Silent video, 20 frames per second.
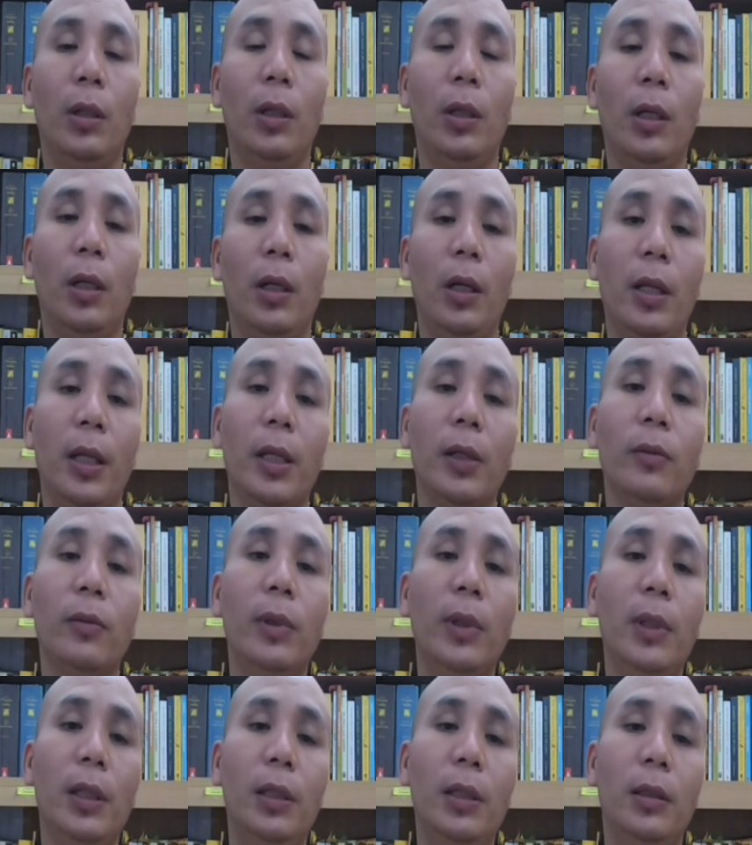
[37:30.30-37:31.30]
in the
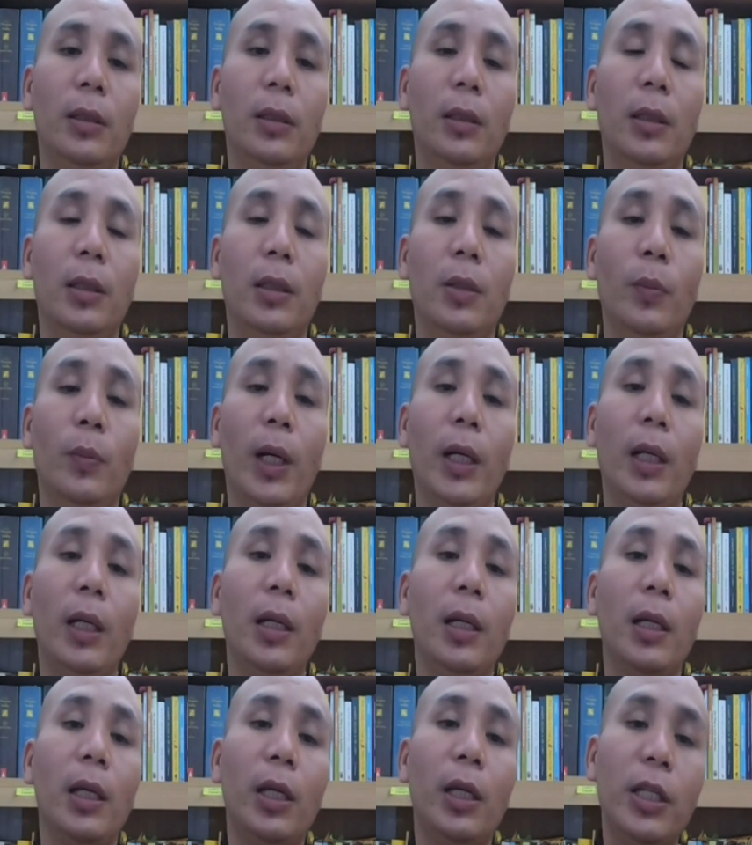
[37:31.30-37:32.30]
world, but
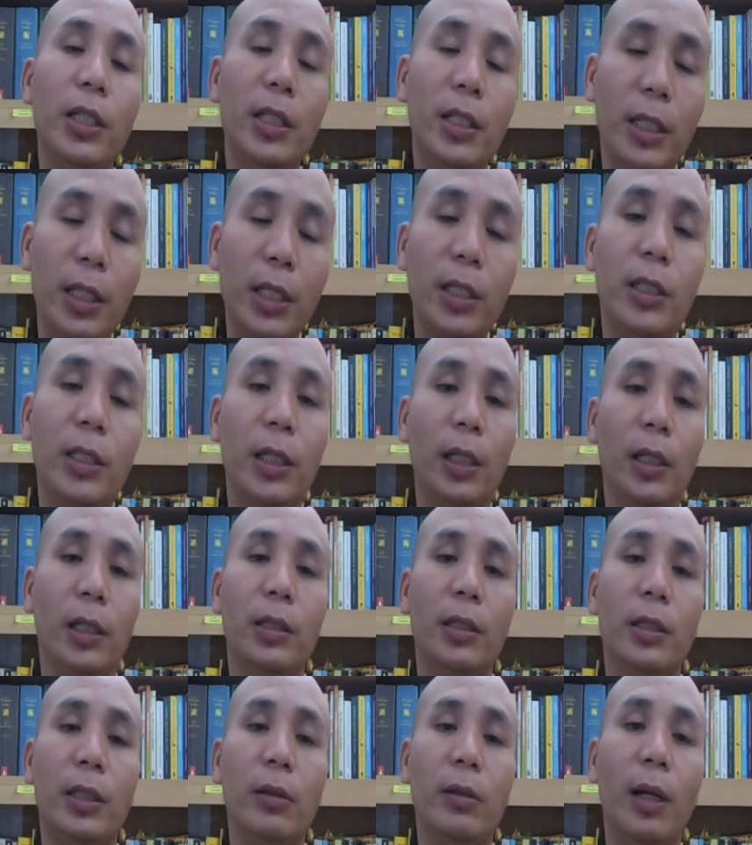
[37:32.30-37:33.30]
his teaching is
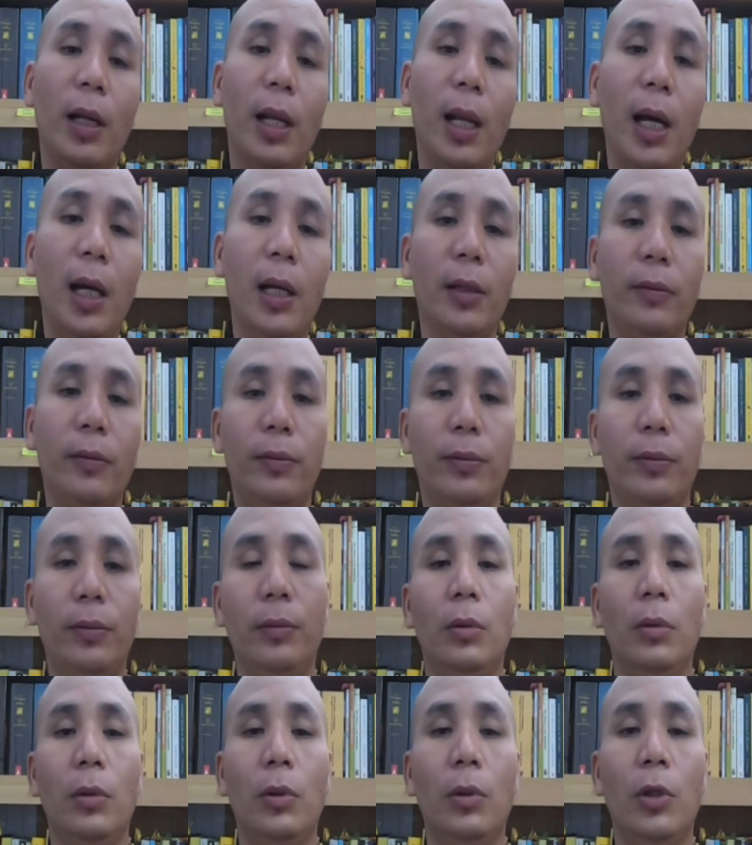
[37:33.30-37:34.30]
still alive.
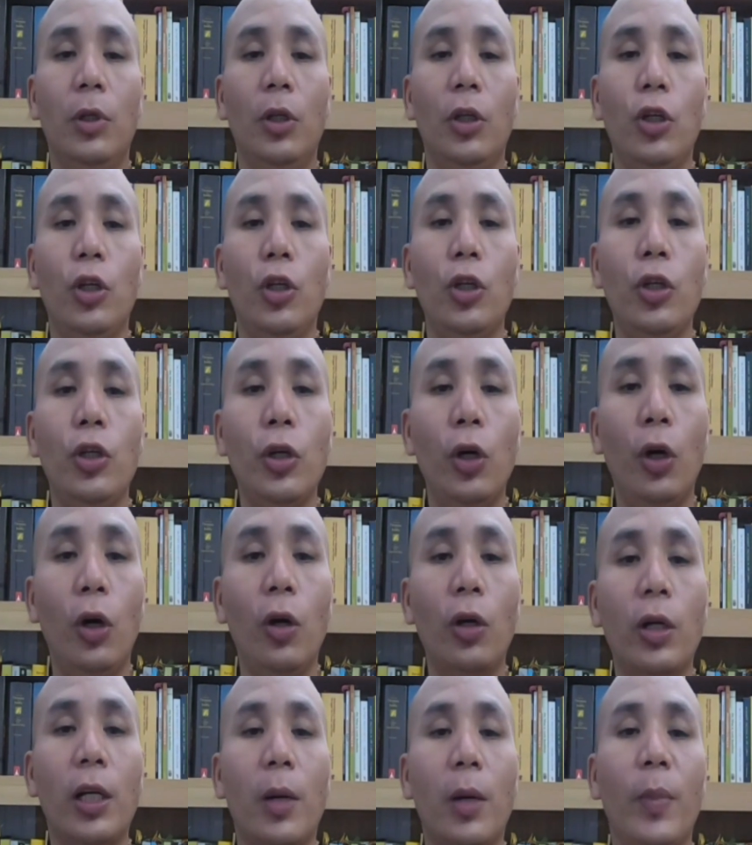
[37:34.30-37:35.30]
Yo
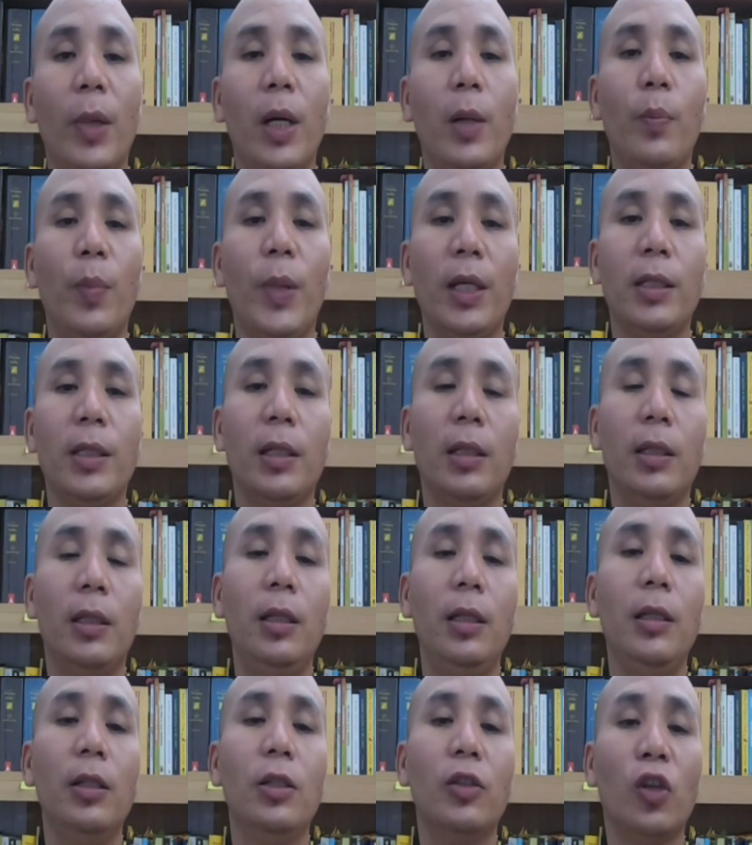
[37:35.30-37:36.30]
dhammam pasati,
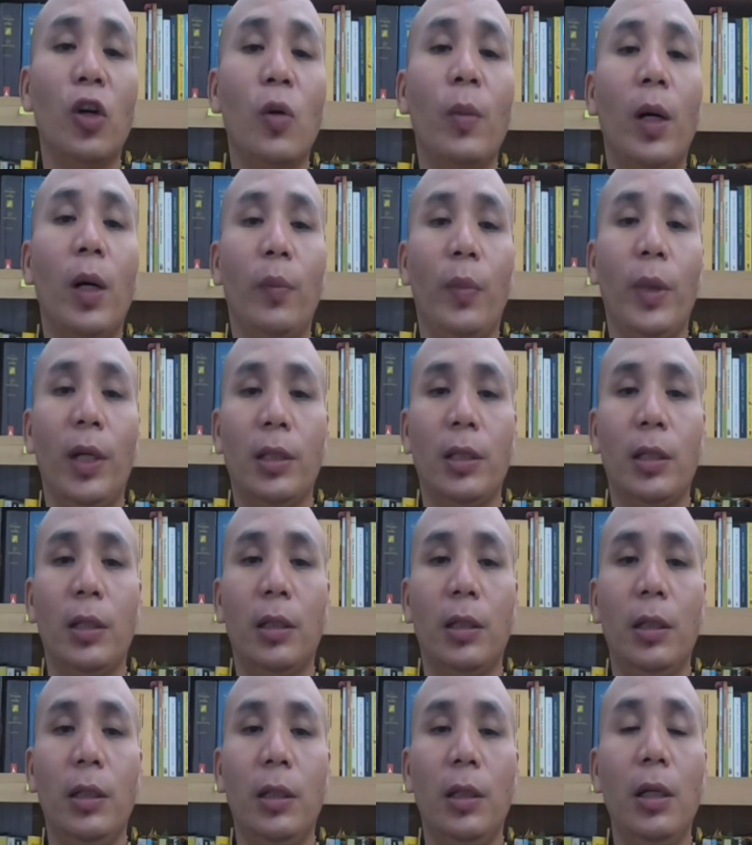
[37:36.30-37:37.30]
somam
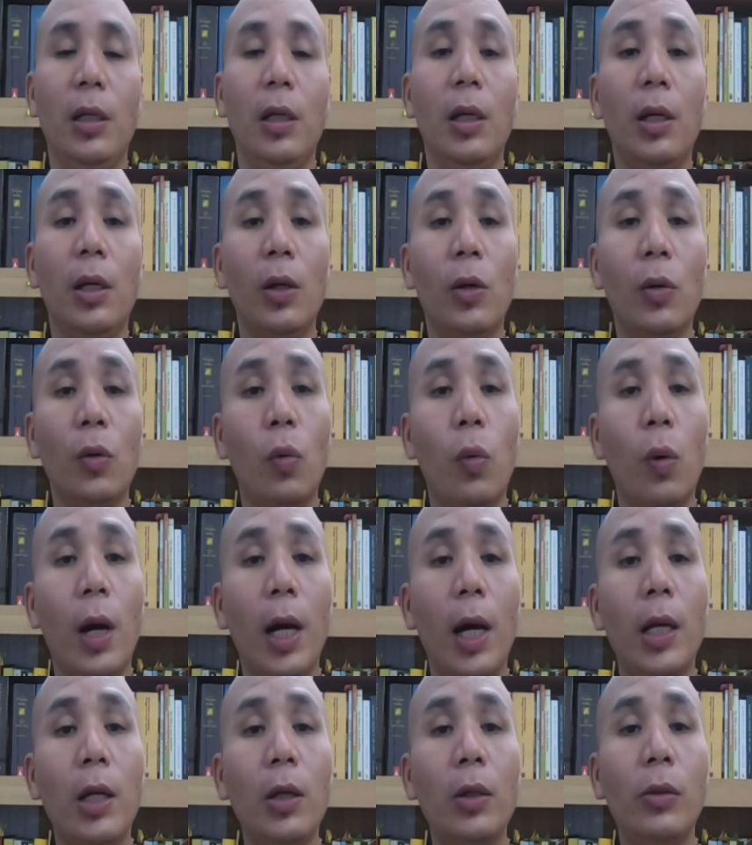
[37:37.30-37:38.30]
pasati.
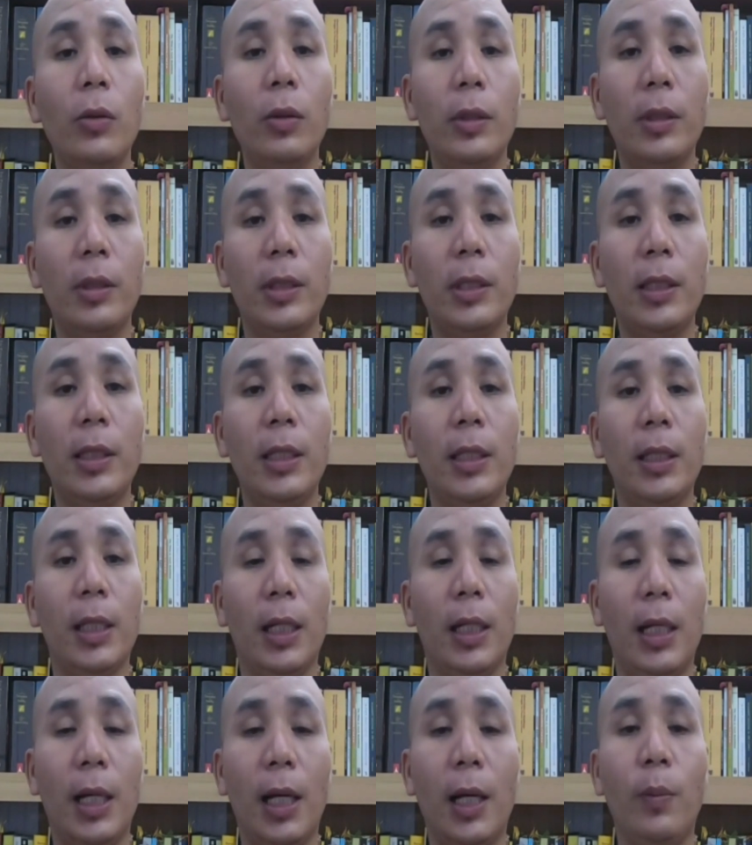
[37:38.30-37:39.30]
One who sees the
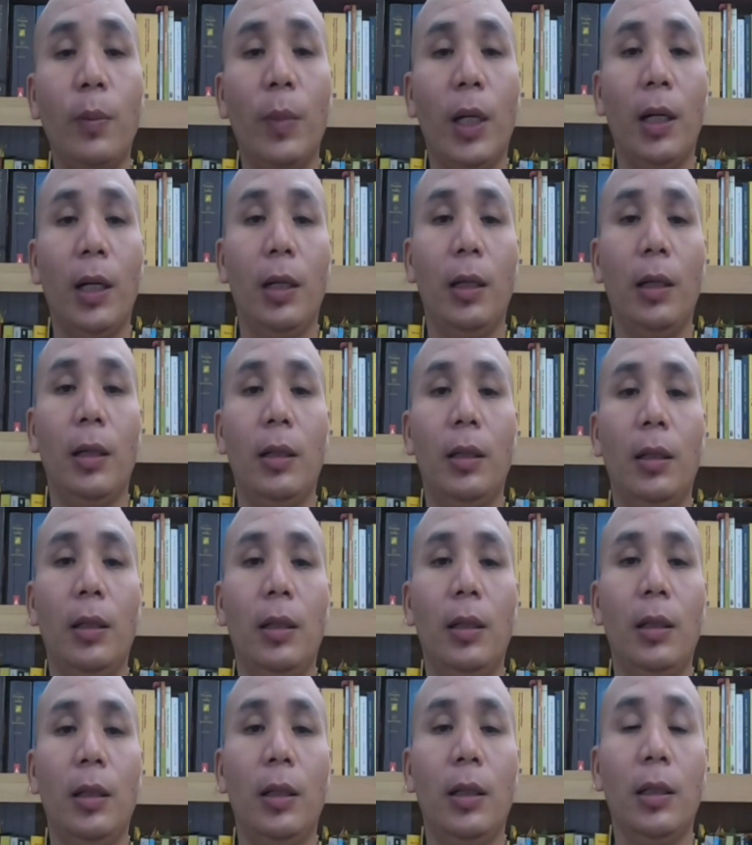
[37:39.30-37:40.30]
Dhamma
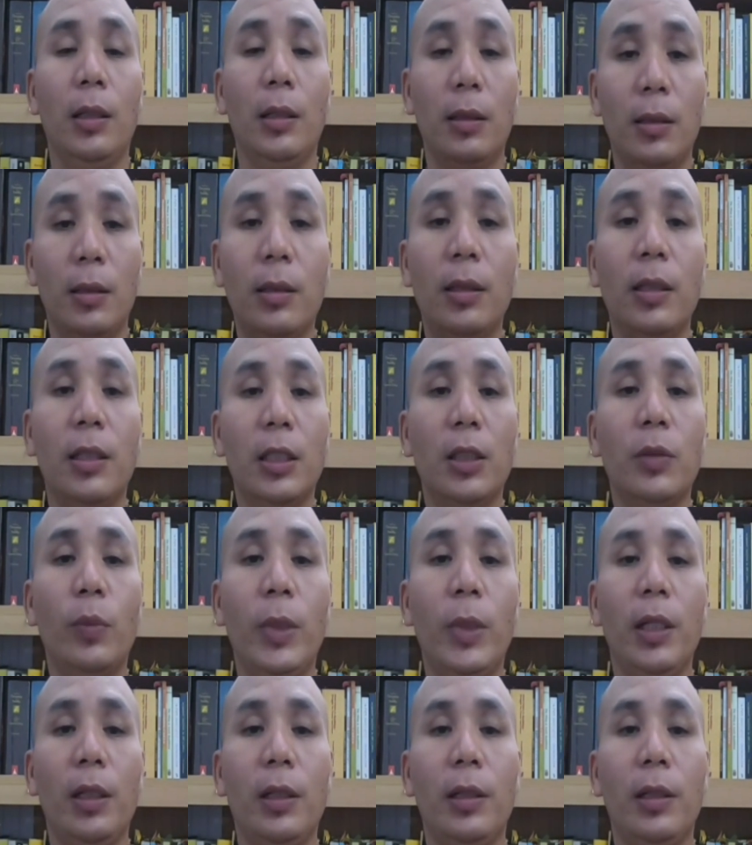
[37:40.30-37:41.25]
sees me.